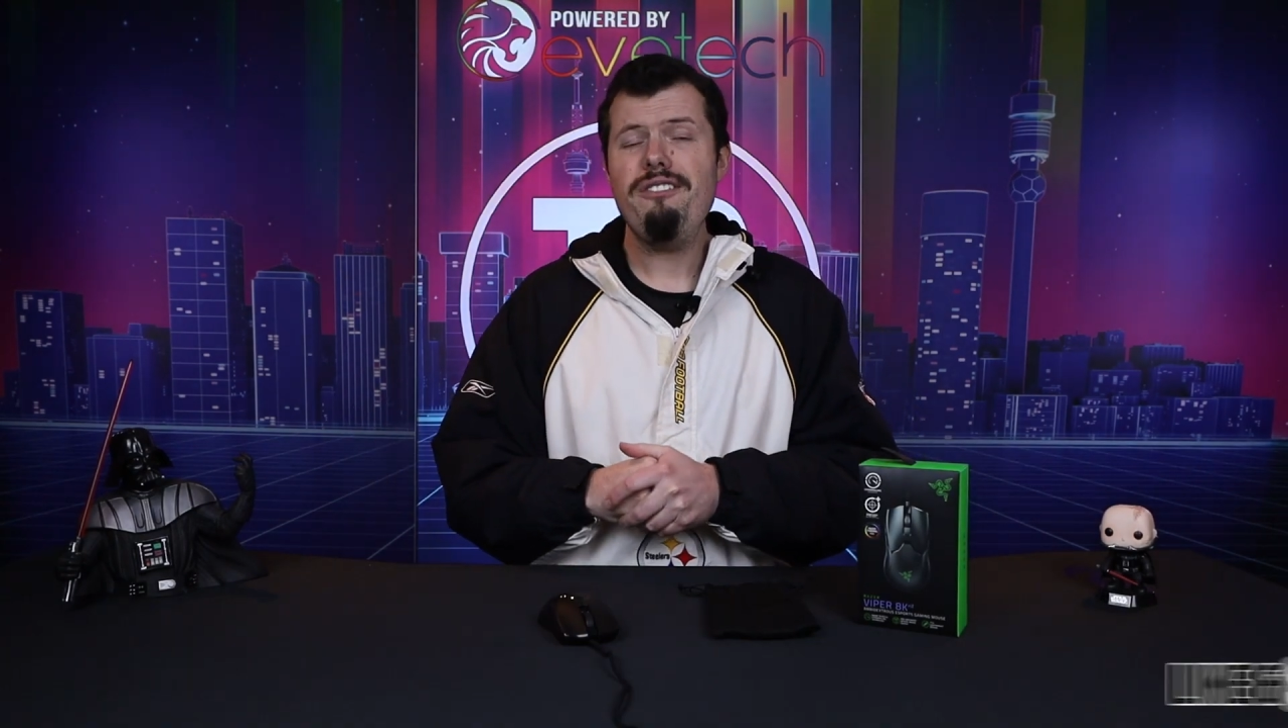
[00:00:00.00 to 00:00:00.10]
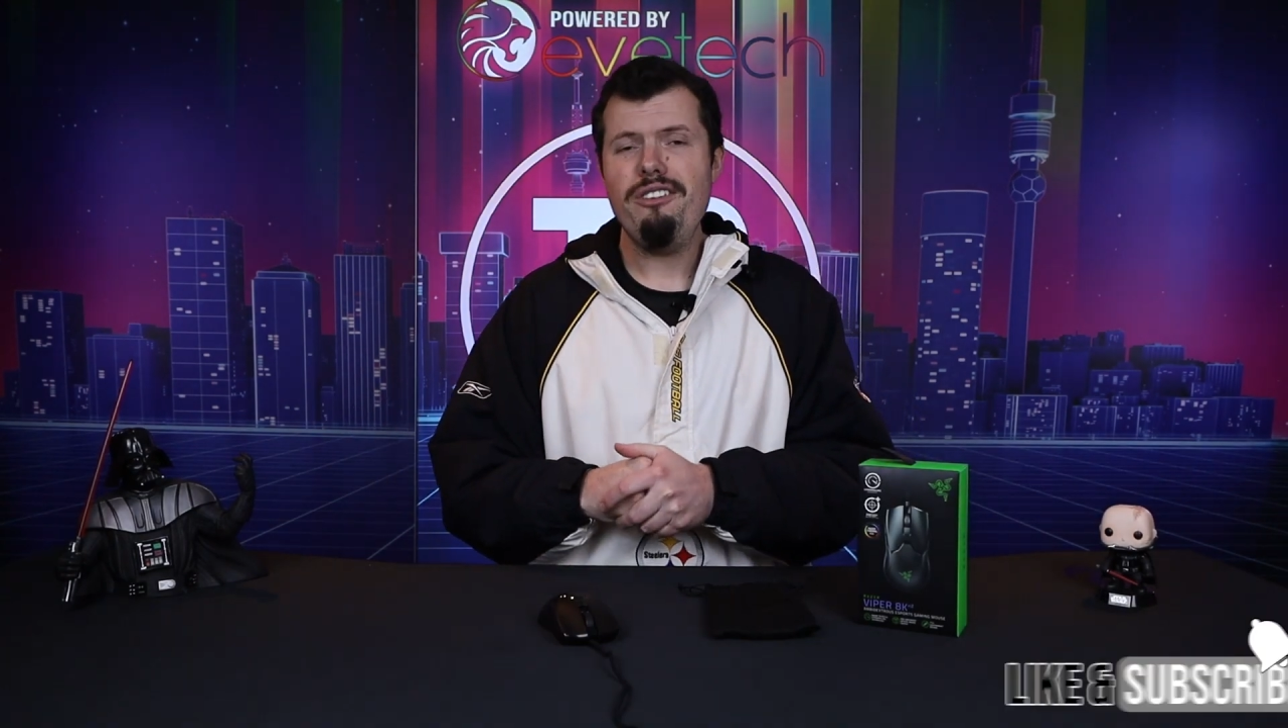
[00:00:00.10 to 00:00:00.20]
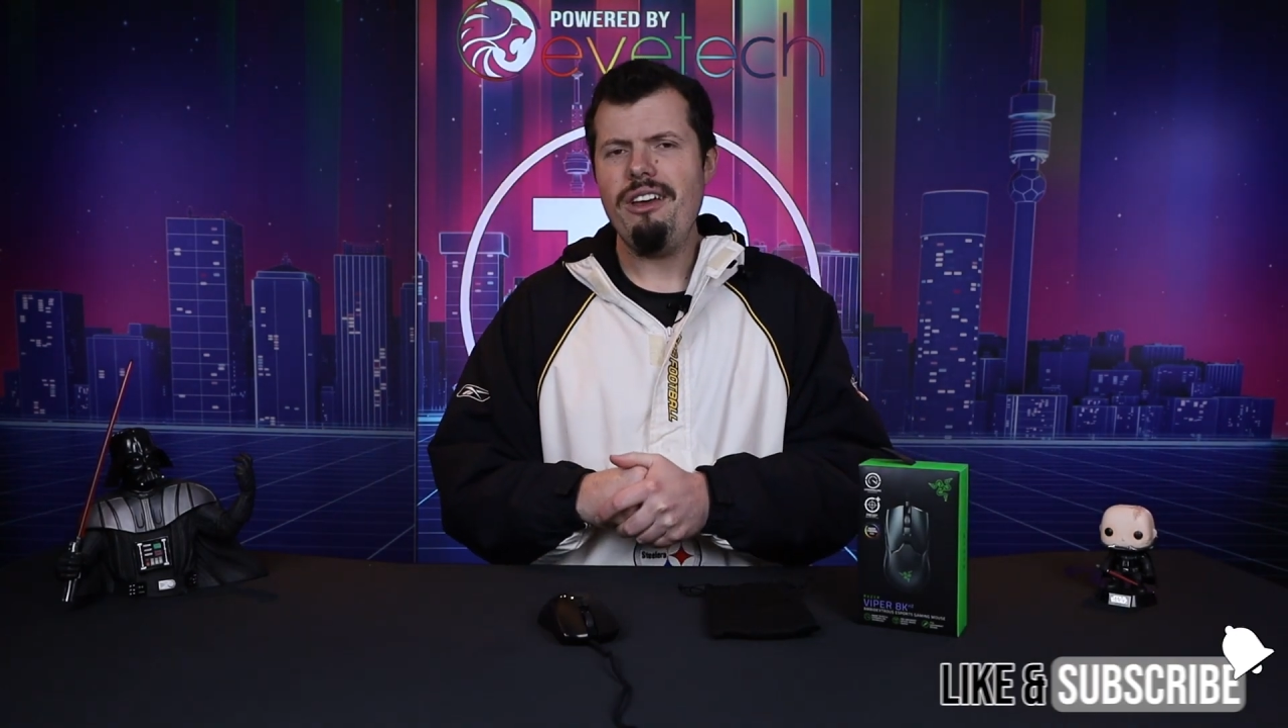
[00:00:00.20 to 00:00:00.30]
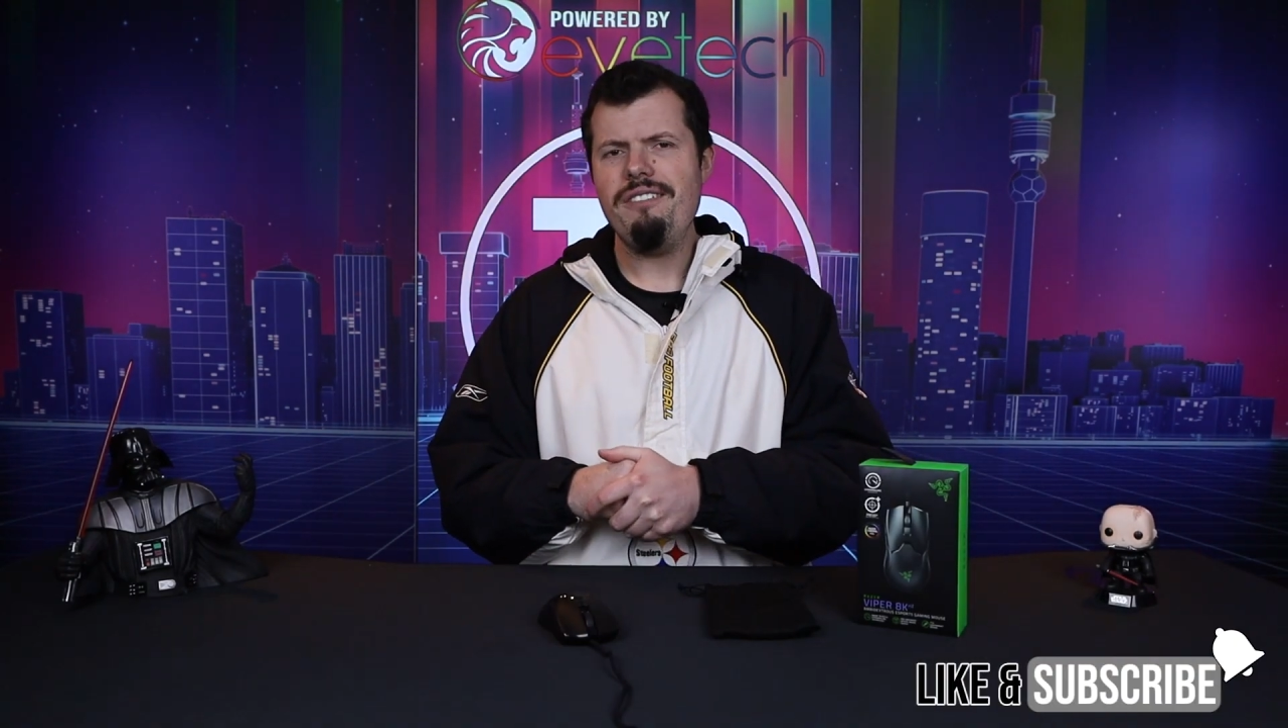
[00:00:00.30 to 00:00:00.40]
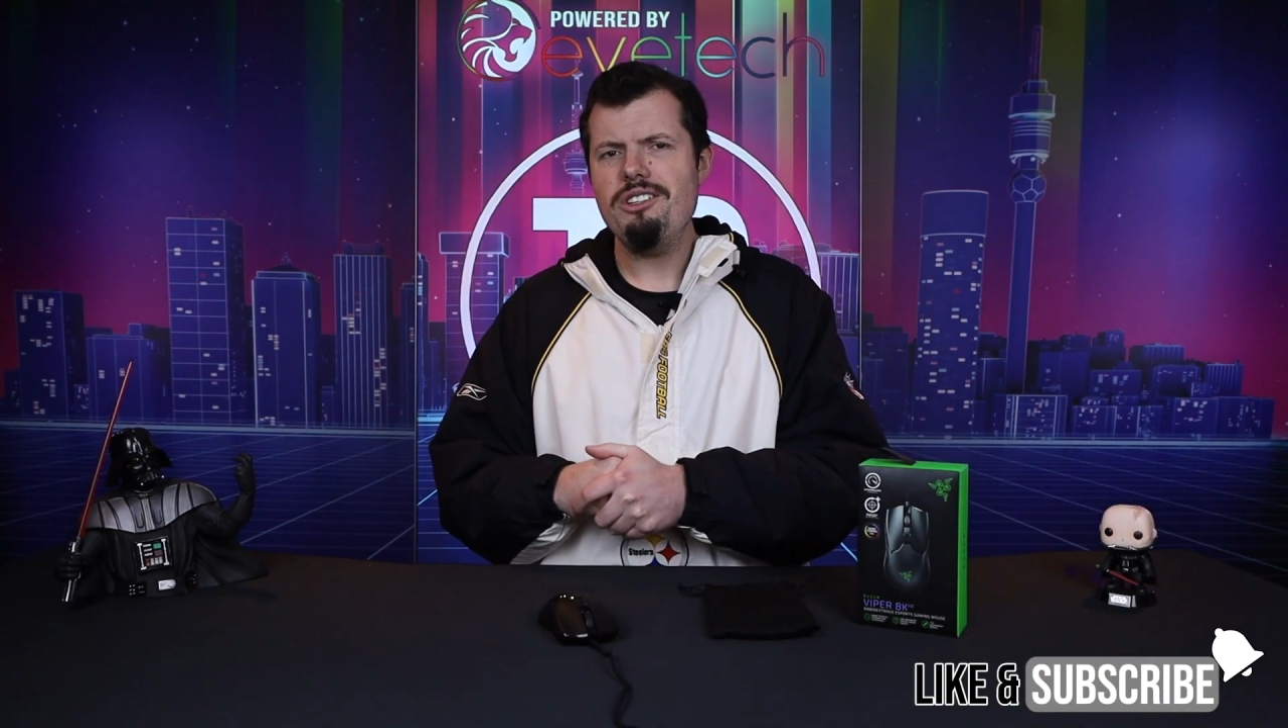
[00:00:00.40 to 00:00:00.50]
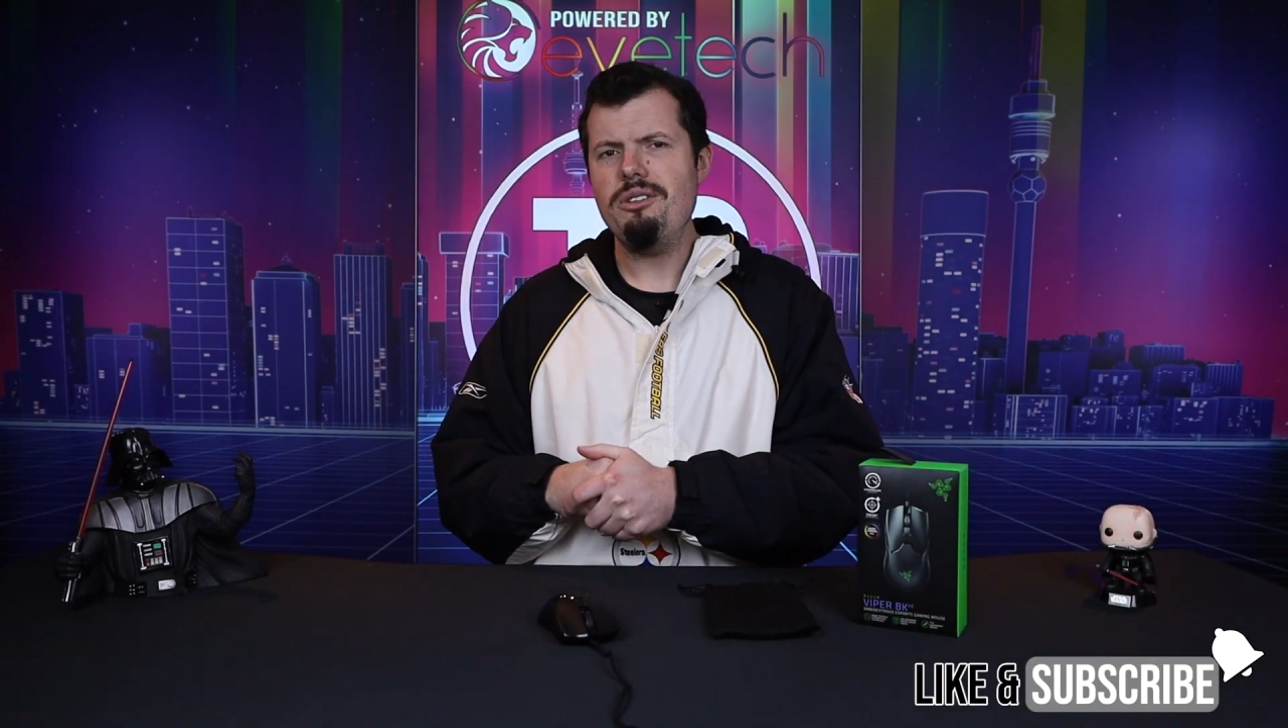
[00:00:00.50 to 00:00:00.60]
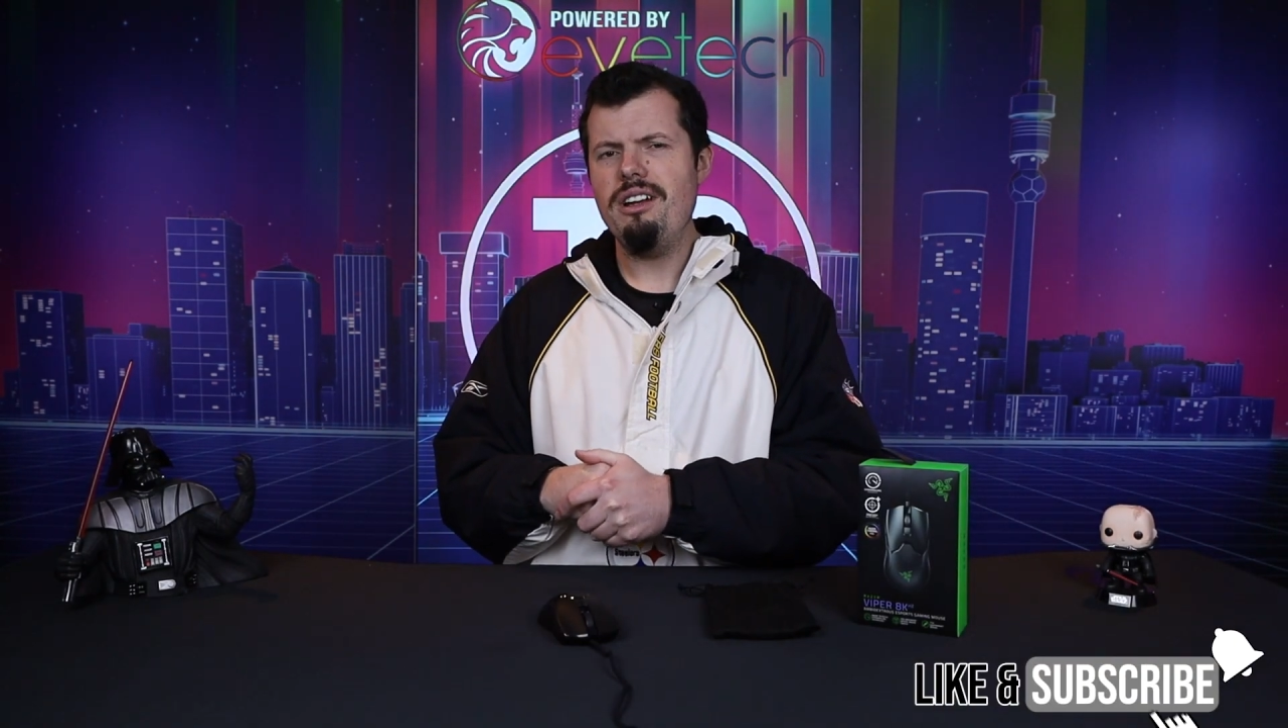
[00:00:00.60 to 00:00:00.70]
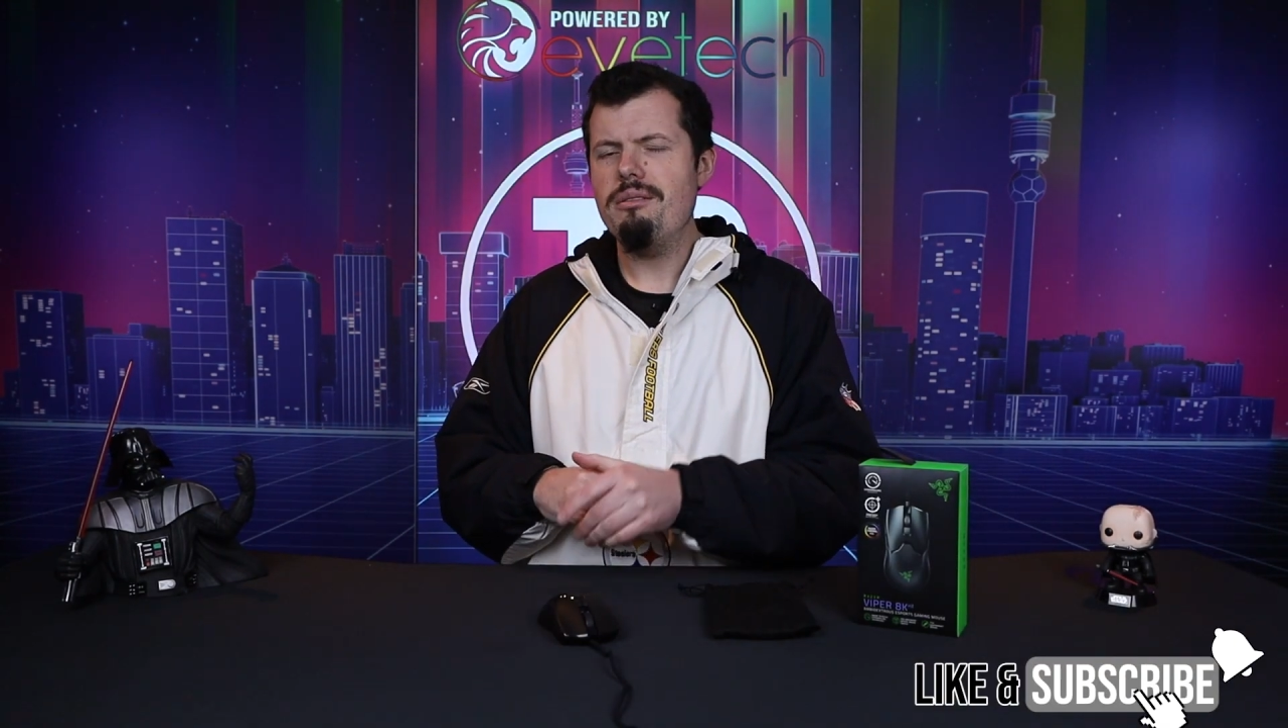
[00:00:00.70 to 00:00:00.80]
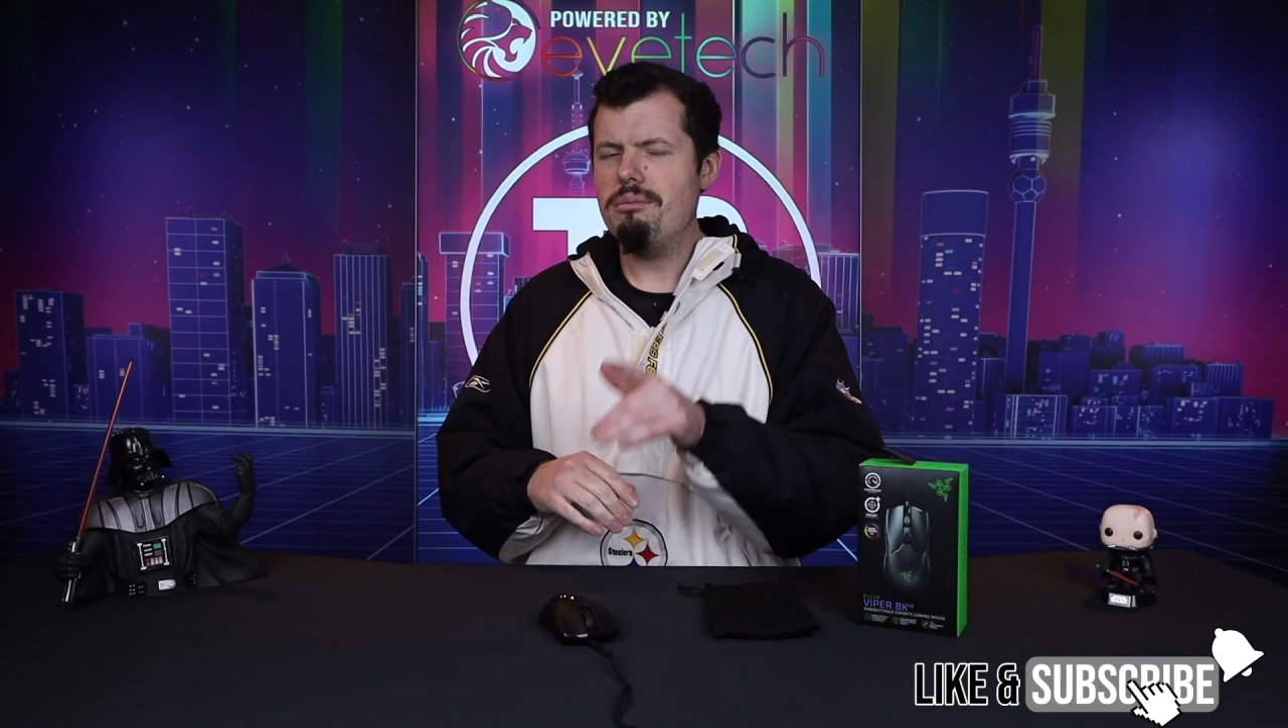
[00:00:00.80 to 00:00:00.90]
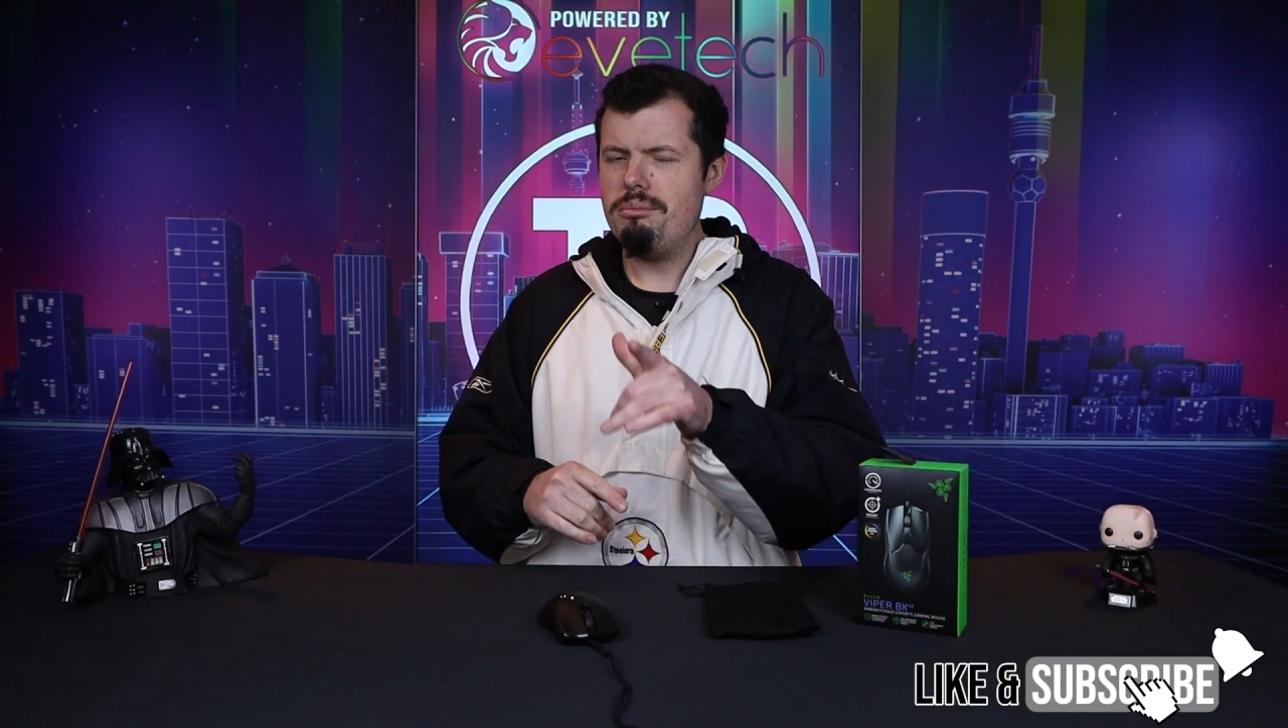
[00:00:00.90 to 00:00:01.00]
If you have
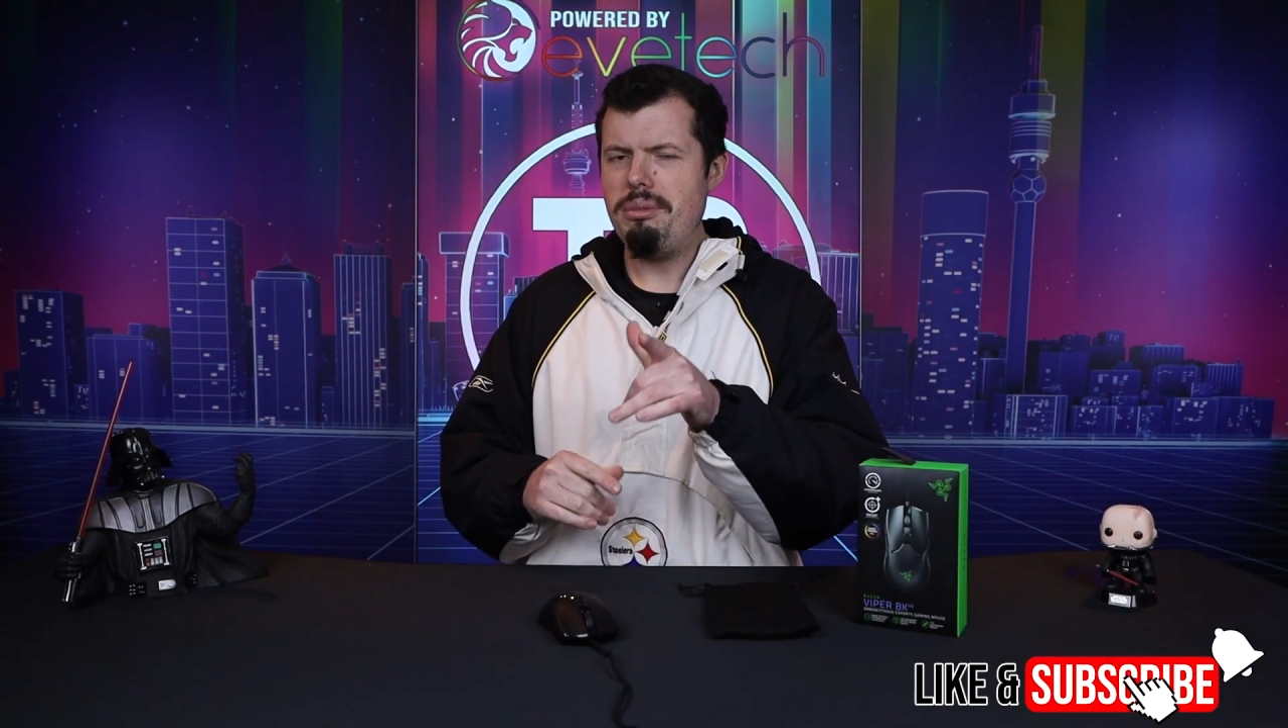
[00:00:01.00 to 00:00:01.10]
enjoyed it,